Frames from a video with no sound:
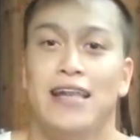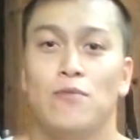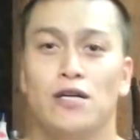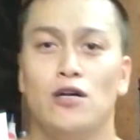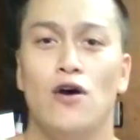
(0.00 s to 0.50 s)
Now I'm
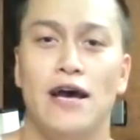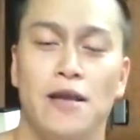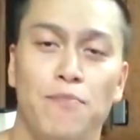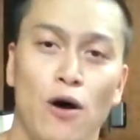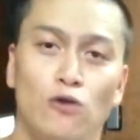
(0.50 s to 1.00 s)
going to go ahead
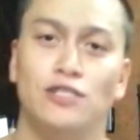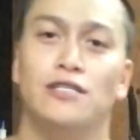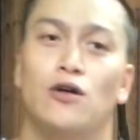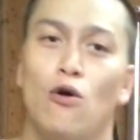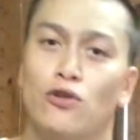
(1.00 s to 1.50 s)
and post
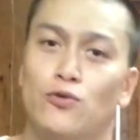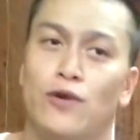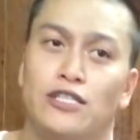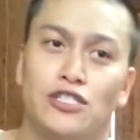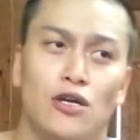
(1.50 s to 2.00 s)
the golden
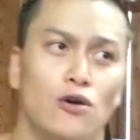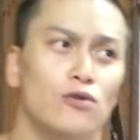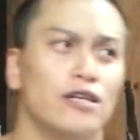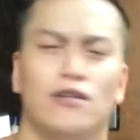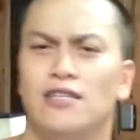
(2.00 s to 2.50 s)

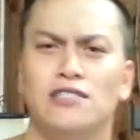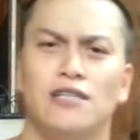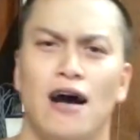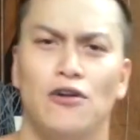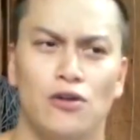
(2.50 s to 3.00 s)
ratio. This is
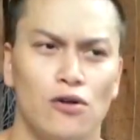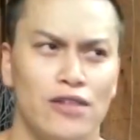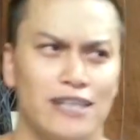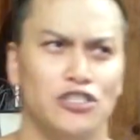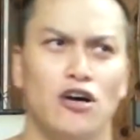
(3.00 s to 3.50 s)
an article
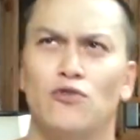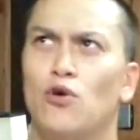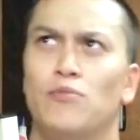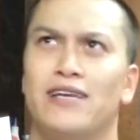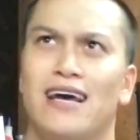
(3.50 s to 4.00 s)
that John
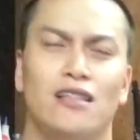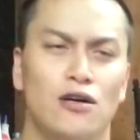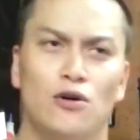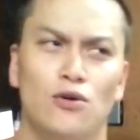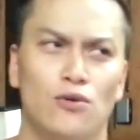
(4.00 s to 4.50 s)

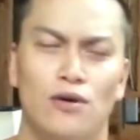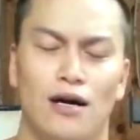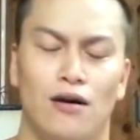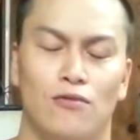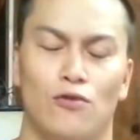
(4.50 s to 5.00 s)

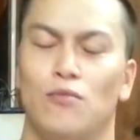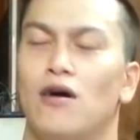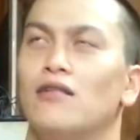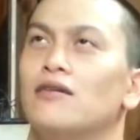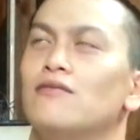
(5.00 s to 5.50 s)

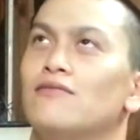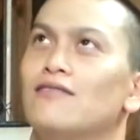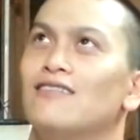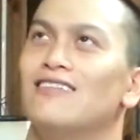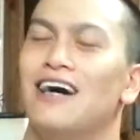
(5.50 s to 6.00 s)
Romelo,
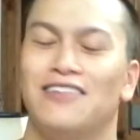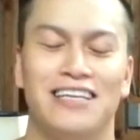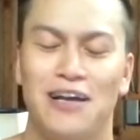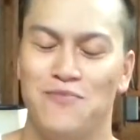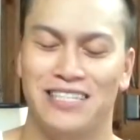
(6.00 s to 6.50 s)
I
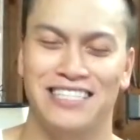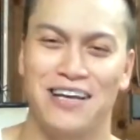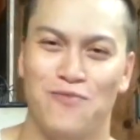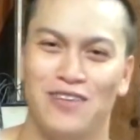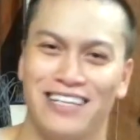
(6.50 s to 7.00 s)
think I'm mixing
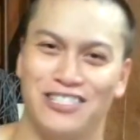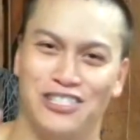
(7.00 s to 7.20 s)
up with the